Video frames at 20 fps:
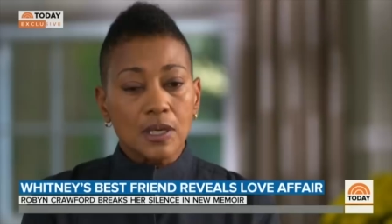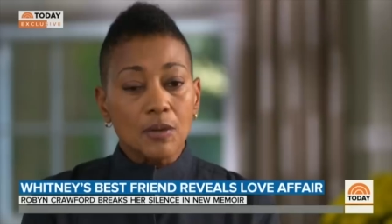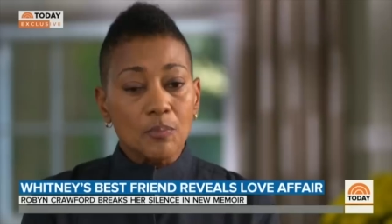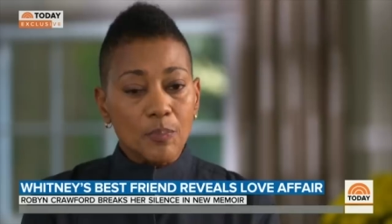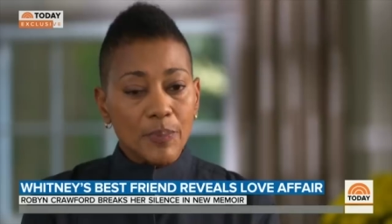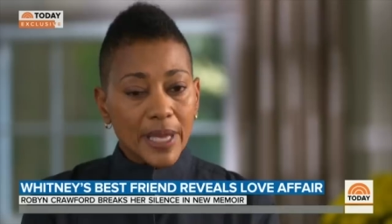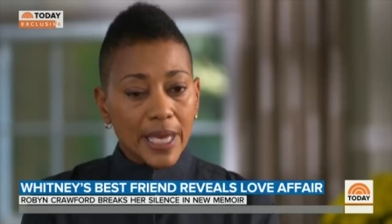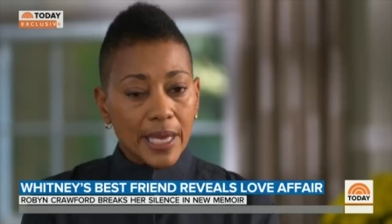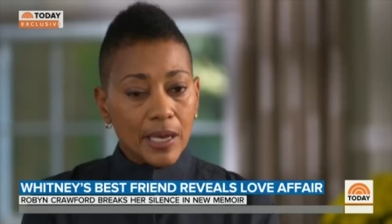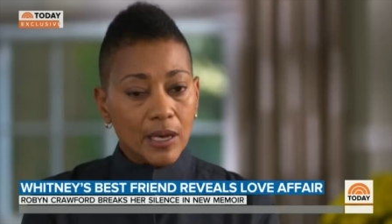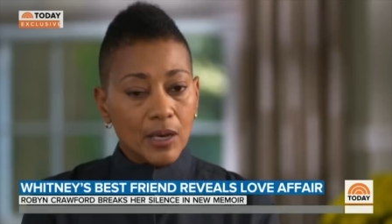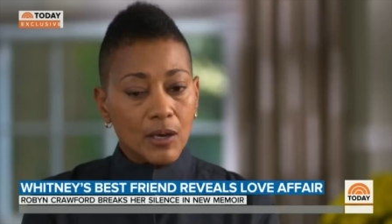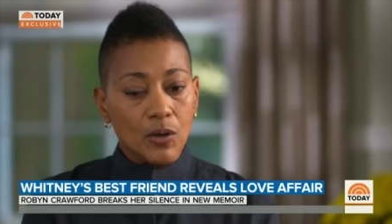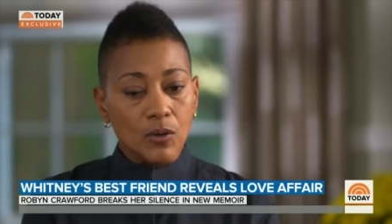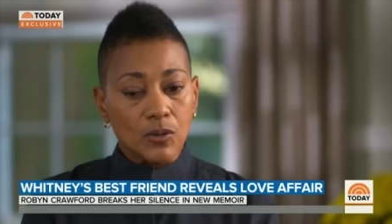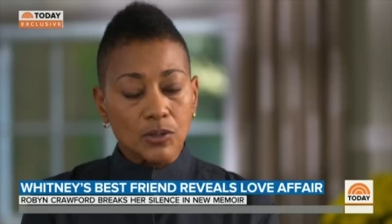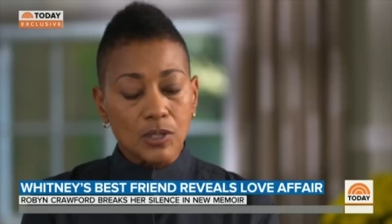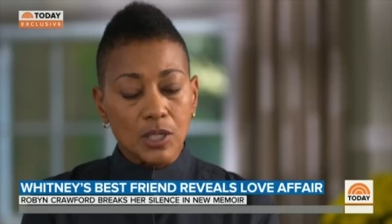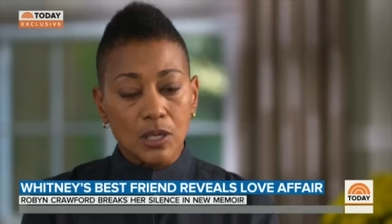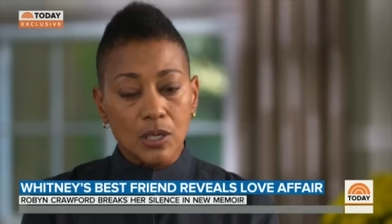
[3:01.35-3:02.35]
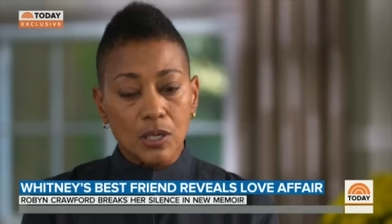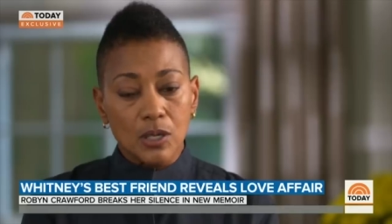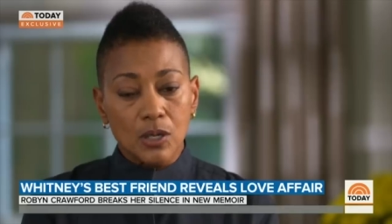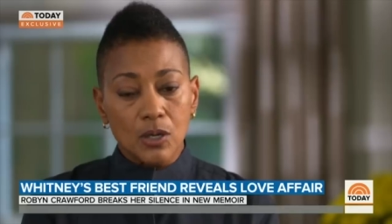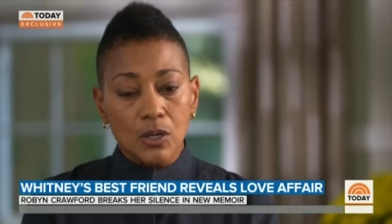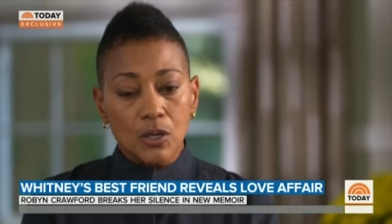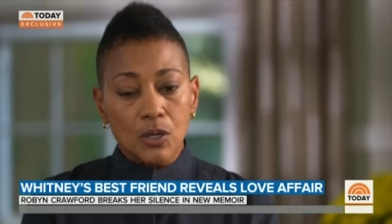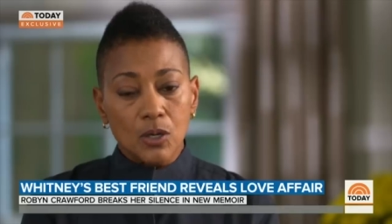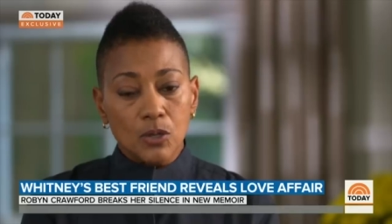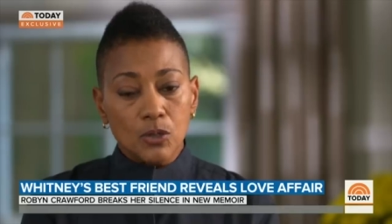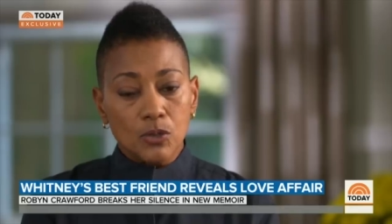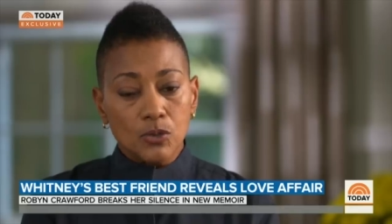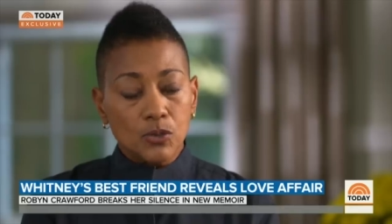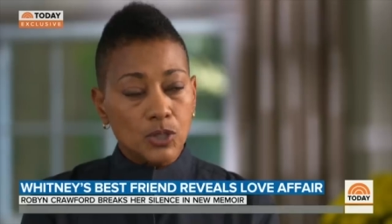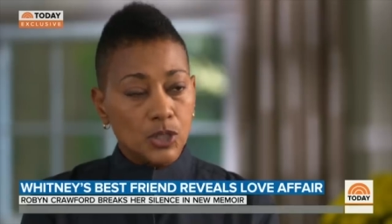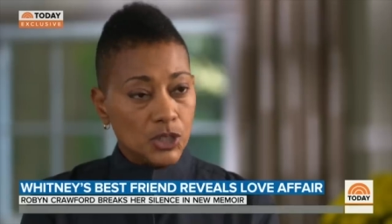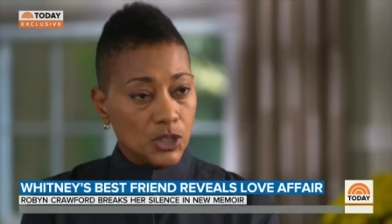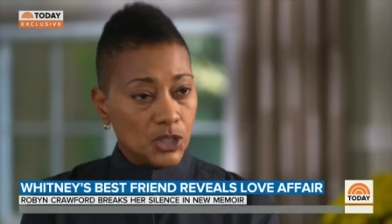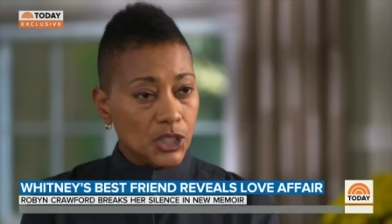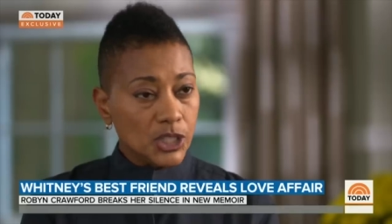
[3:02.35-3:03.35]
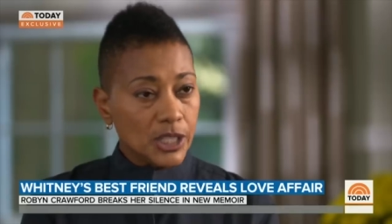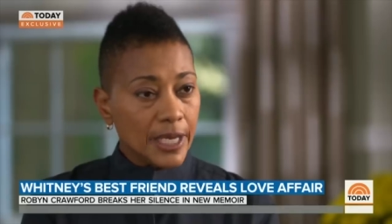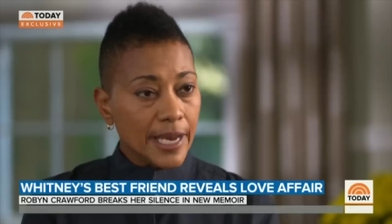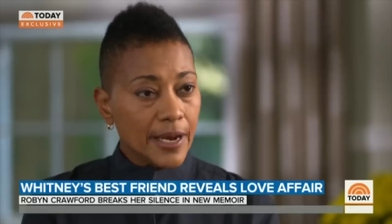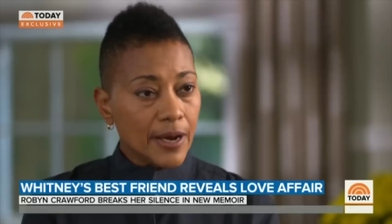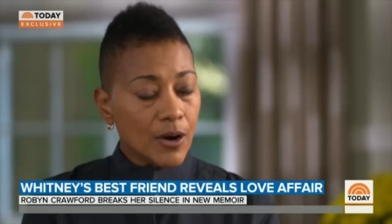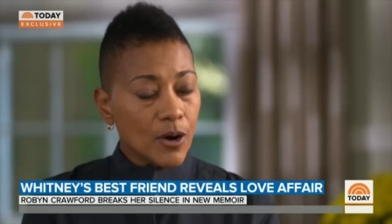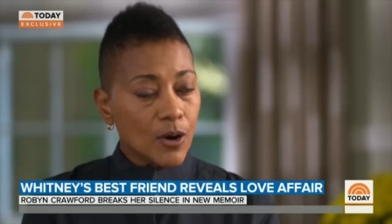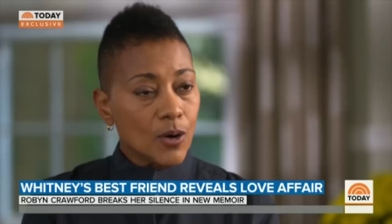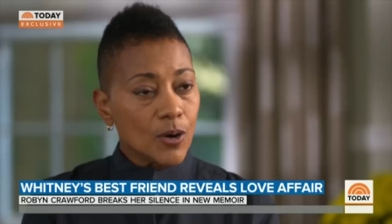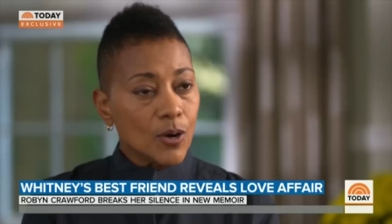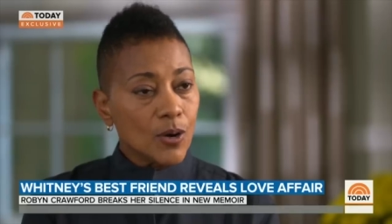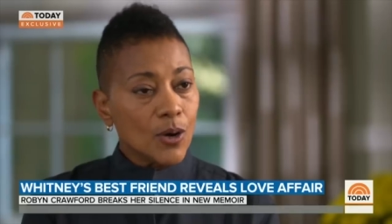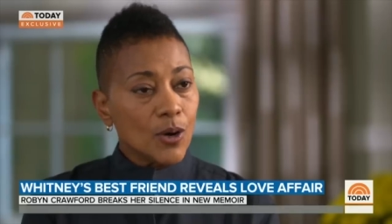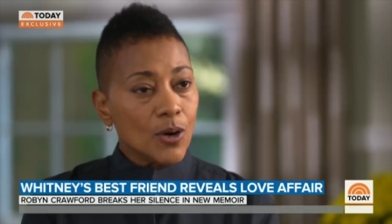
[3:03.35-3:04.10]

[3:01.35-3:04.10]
compelled to share